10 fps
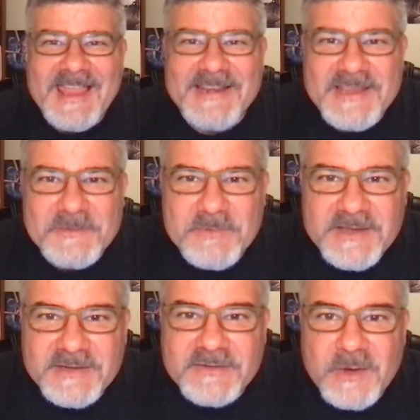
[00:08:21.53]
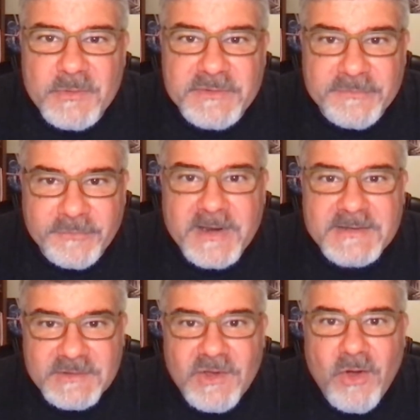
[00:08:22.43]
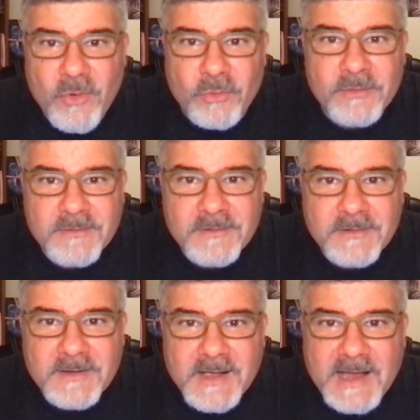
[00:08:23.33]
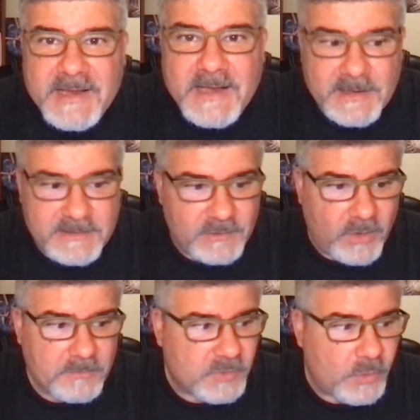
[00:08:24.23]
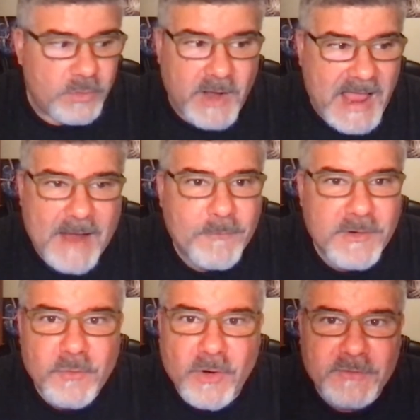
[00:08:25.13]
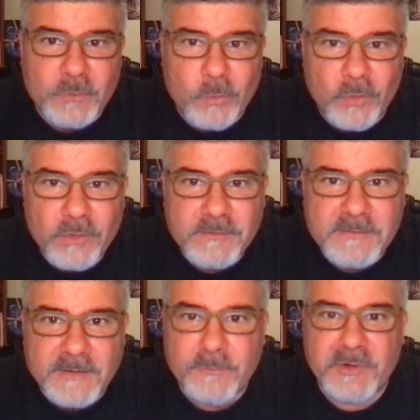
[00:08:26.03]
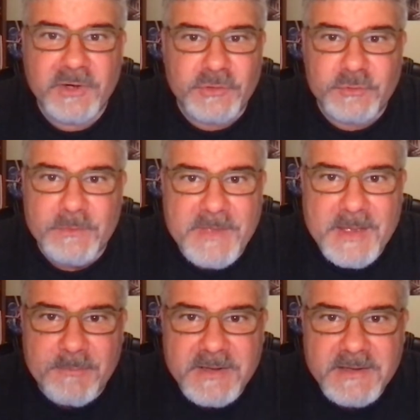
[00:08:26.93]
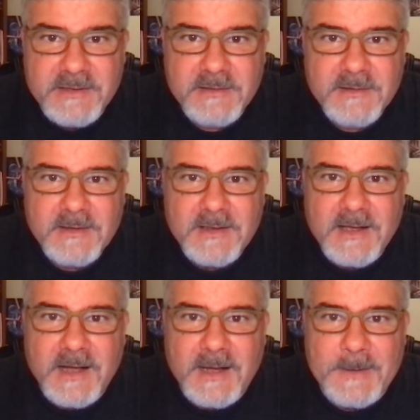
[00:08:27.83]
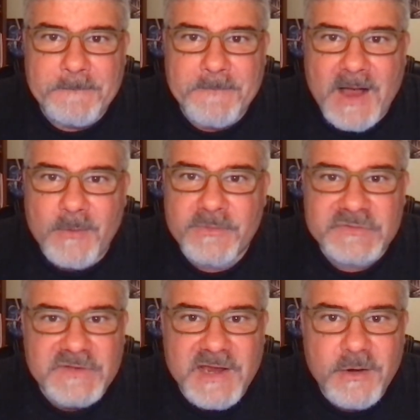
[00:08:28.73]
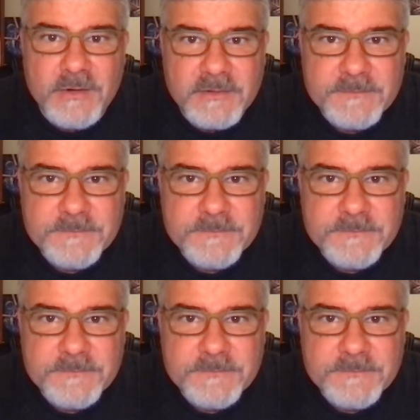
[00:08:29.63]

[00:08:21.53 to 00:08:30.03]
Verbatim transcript: and it's because I was afraid to go. I, I, you know, I'm going halfway across the world. Never been on a trip that big. Um, I was scared.